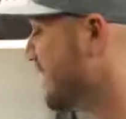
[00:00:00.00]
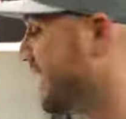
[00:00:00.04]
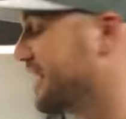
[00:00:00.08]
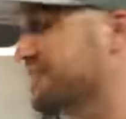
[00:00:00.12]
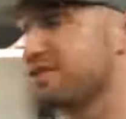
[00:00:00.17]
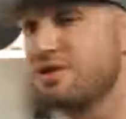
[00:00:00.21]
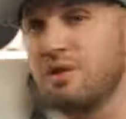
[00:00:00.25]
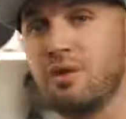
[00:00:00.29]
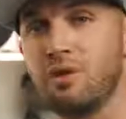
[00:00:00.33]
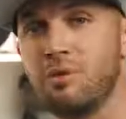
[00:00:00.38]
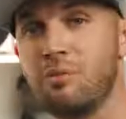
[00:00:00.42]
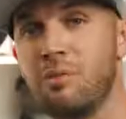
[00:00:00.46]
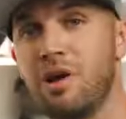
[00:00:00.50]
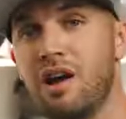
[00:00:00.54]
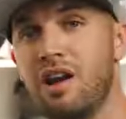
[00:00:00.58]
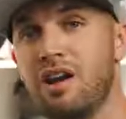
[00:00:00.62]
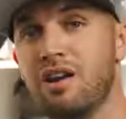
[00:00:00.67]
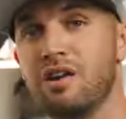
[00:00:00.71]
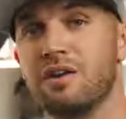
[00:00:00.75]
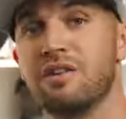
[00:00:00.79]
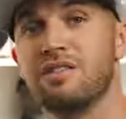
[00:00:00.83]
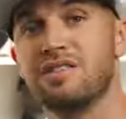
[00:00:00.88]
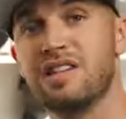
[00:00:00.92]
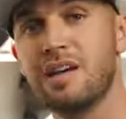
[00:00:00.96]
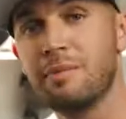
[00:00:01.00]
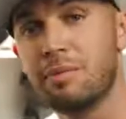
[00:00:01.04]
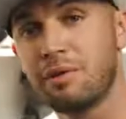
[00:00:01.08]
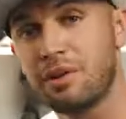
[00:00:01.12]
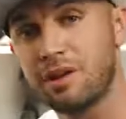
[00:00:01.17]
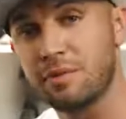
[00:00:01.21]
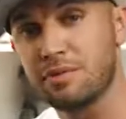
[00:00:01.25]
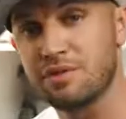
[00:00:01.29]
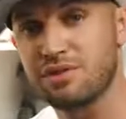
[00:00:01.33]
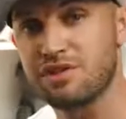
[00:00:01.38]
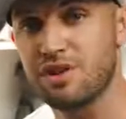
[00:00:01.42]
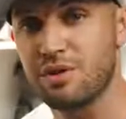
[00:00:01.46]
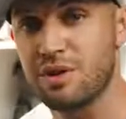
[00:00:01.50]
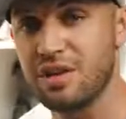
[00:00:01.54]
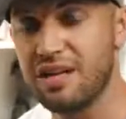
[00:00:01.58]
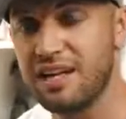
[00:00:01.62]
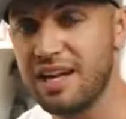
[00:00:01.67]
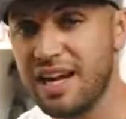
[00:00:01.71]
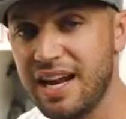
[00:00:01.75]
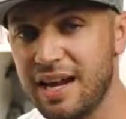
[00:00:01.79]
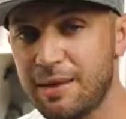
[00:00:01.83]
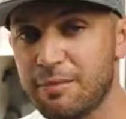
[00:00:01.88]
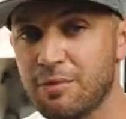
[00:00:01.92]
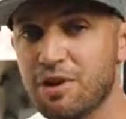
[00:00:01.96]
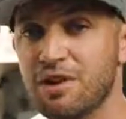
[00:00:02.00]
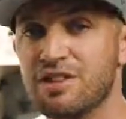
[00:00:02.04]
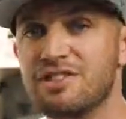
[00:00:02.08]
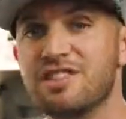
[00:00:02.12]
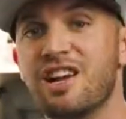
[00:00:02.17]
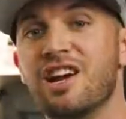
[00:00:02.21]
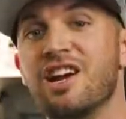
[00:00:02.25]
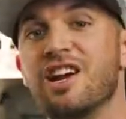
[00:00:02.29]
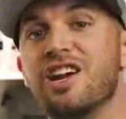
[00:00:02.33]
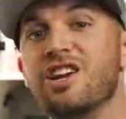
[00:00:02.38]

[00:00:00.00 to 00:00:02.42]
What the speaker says: external monitor, typically with Sony cameras,